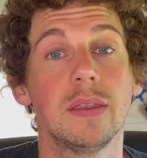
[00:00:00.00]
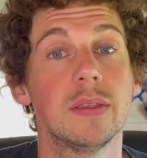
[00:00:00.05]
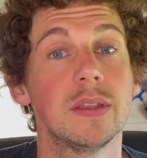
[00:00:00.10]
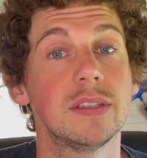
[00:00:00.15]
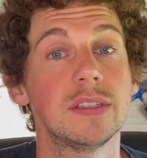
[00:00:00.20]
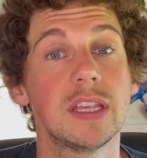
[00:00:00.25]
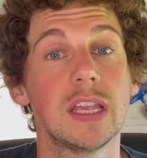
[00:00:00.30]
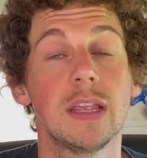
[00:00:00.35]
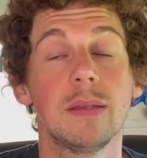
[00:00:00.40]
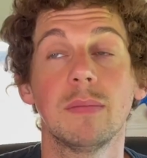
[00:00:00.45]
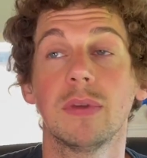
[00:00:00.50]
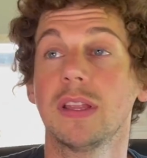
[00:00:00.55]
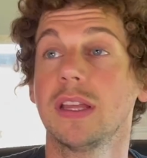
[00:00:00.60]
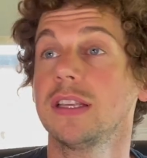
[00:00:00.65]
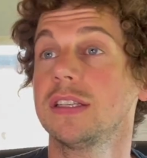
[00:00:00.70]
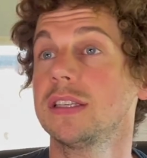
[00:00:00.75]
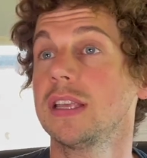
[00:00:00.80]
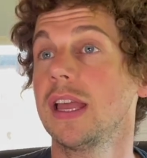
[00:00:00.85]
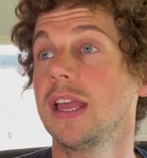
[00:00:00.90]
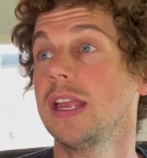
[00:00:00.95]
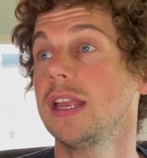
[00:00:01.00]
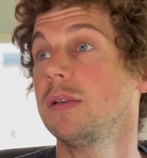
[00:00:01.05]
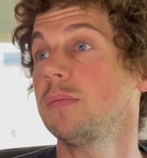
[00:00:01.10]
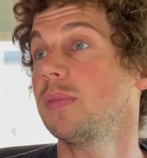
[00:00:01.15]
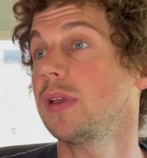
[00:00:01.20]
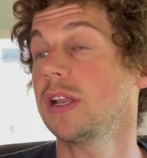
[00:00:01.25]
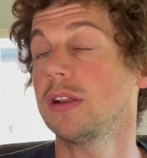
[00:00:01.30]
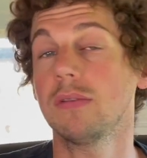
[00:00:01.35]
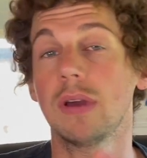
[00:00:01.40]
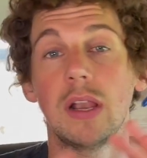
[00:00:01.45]
The team, they say,
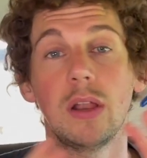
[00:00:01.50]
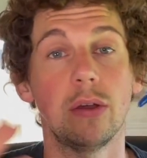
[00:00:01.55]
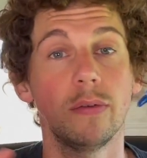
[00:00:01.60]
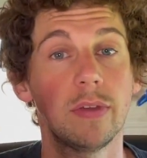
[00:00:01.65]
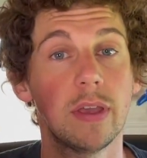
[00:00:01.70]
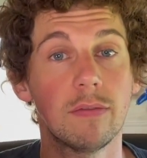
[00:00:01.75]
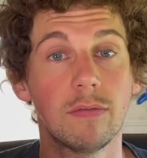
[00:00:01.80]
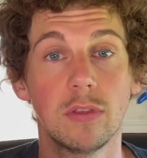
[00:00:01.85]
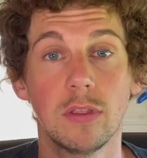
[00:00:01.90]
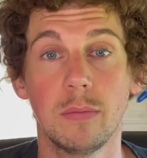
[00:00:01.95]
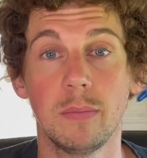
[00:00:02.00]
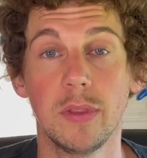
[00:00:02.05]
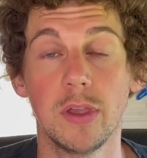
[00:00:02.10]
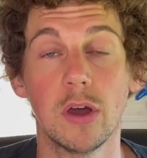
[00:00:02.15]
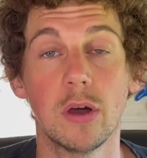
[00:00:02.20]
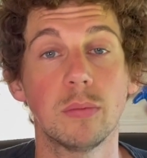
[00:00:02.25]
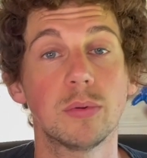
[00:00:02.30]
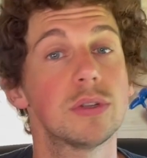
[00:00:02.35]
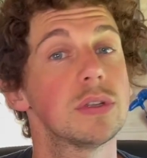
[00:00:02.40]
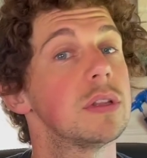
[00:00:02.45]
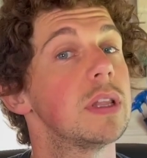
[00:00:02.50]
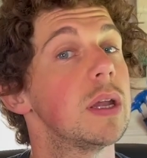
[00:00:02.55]
Pinarello have given them the option.